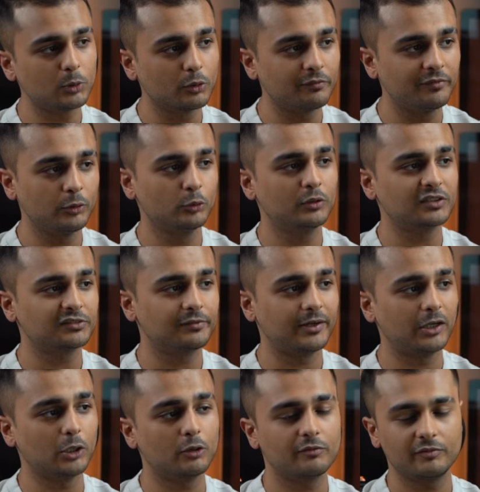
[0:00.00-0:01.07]
to view this
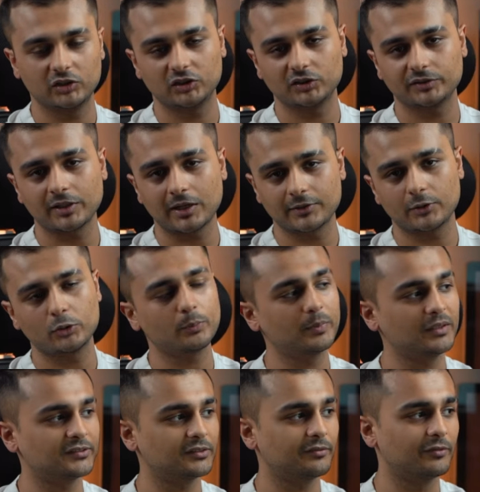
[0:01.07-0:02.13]
video, which is 100
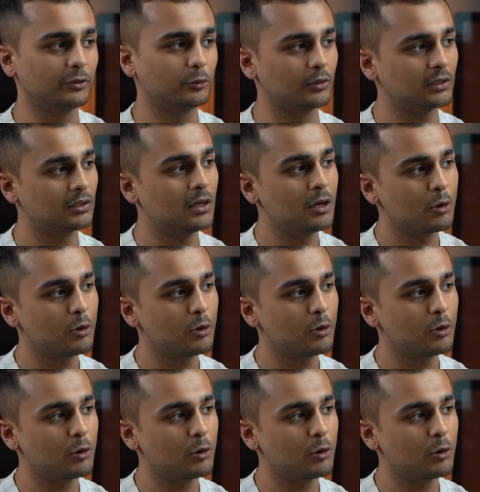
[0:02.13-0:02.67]
rupees a viewer,